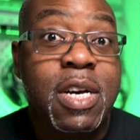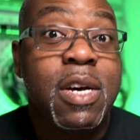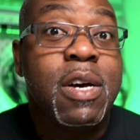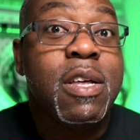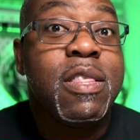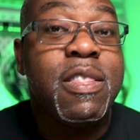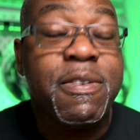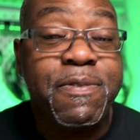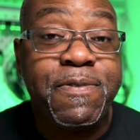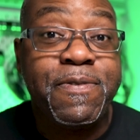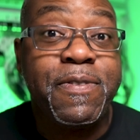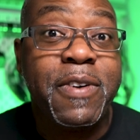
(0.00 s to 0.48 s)

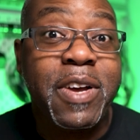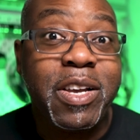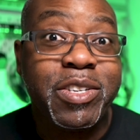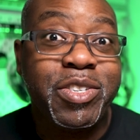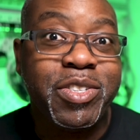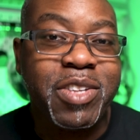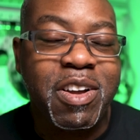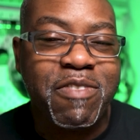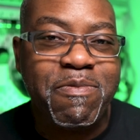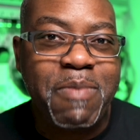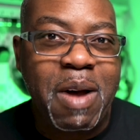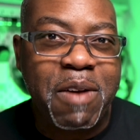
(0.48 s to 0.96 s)
The
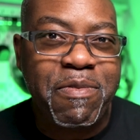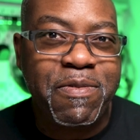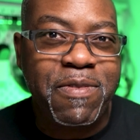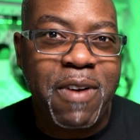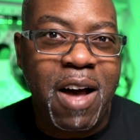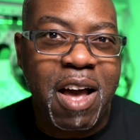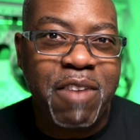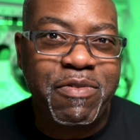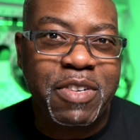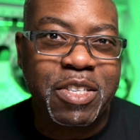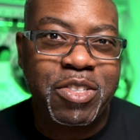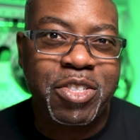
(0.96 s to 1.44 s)
first of my
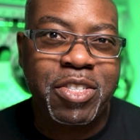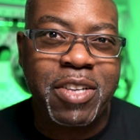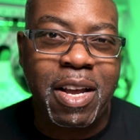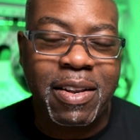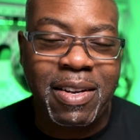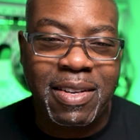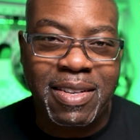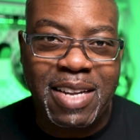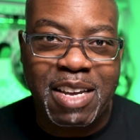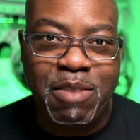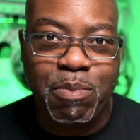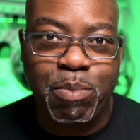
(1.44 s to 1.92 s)
5
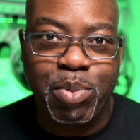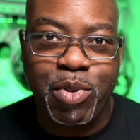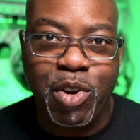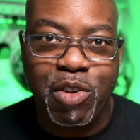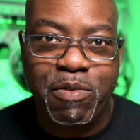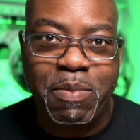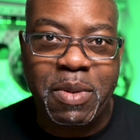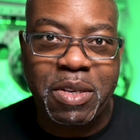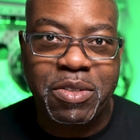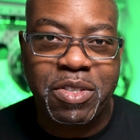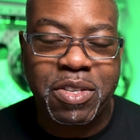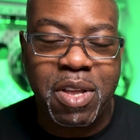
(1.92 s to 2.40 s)
subtle
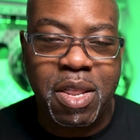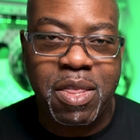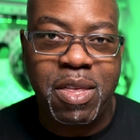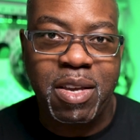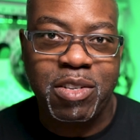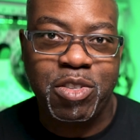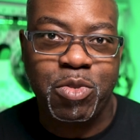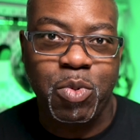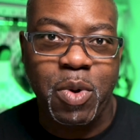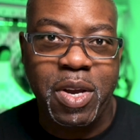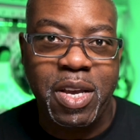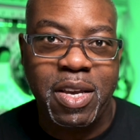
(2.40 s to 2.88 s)
improvements
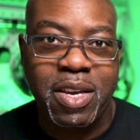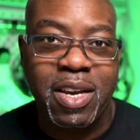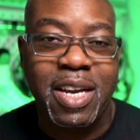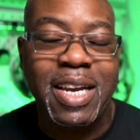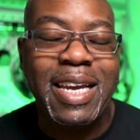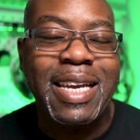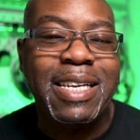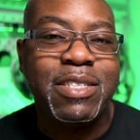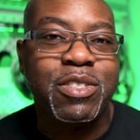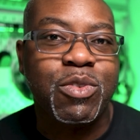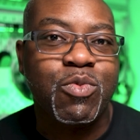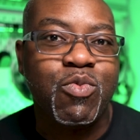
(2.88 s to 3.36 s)
this week
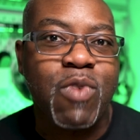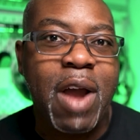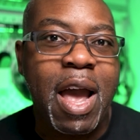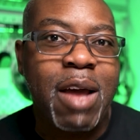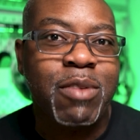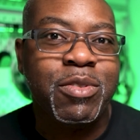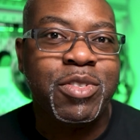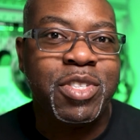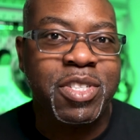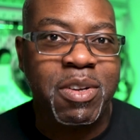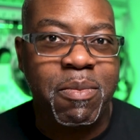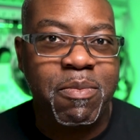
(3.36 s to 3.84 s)
is
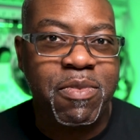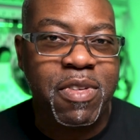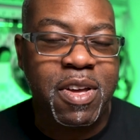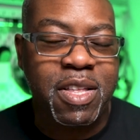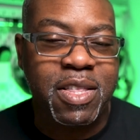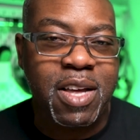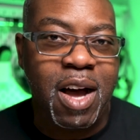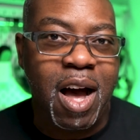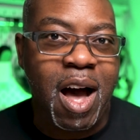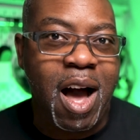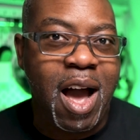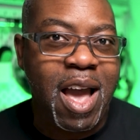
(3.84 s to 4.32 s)
around something
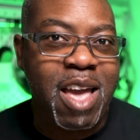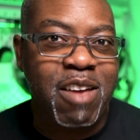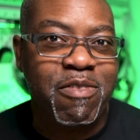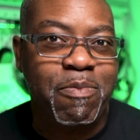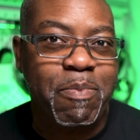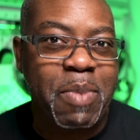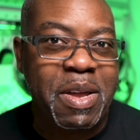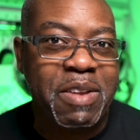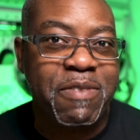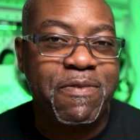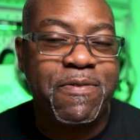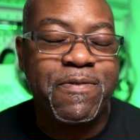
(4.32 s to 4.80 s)
that I have
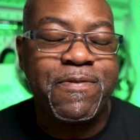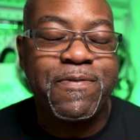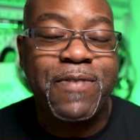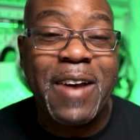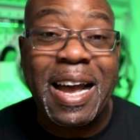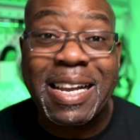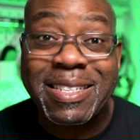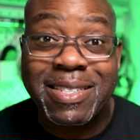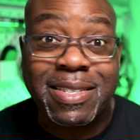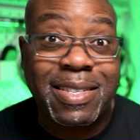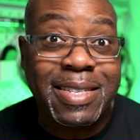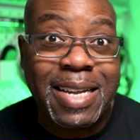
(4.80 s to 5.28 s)
been
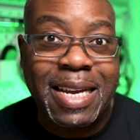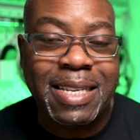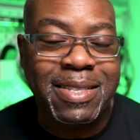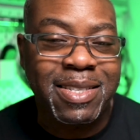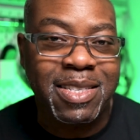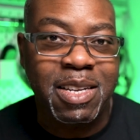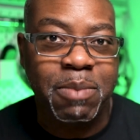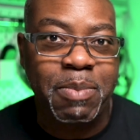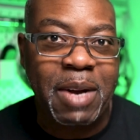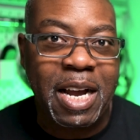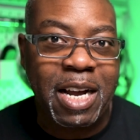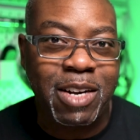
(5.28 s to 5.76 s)

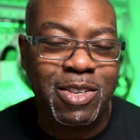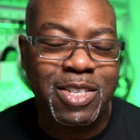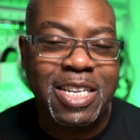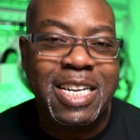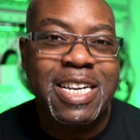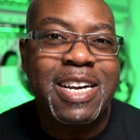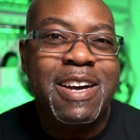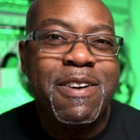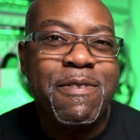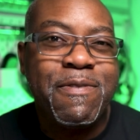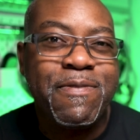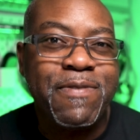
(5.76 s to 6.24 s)
fascinated about
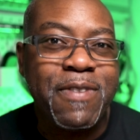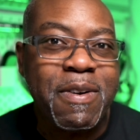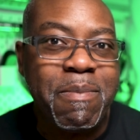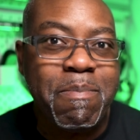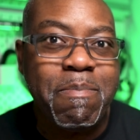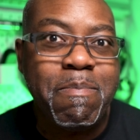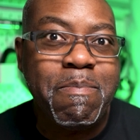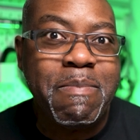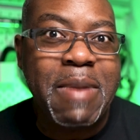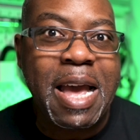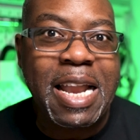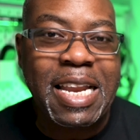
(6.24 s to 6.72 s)
for
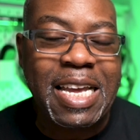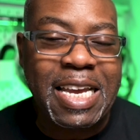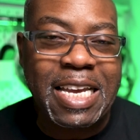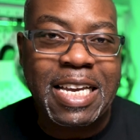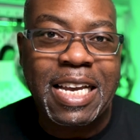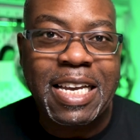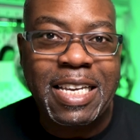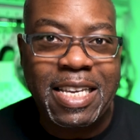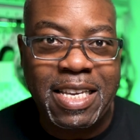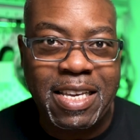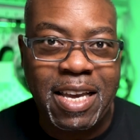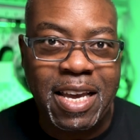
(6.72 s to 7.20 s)

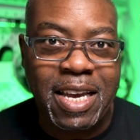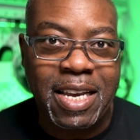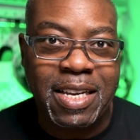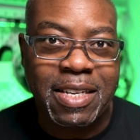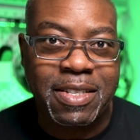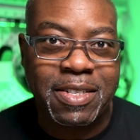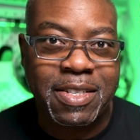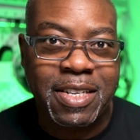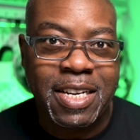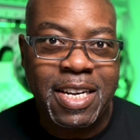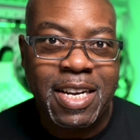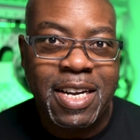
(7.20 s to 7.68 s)
many
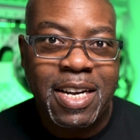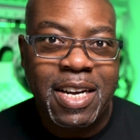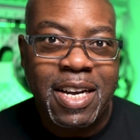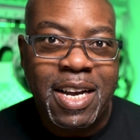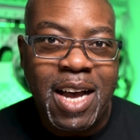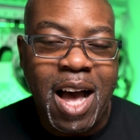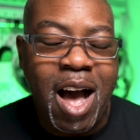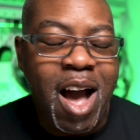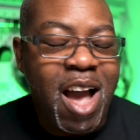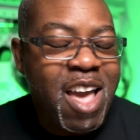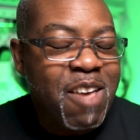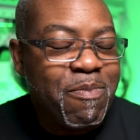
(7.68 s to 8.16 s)
years.
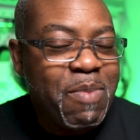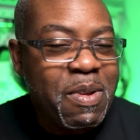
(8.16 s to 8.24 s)
I have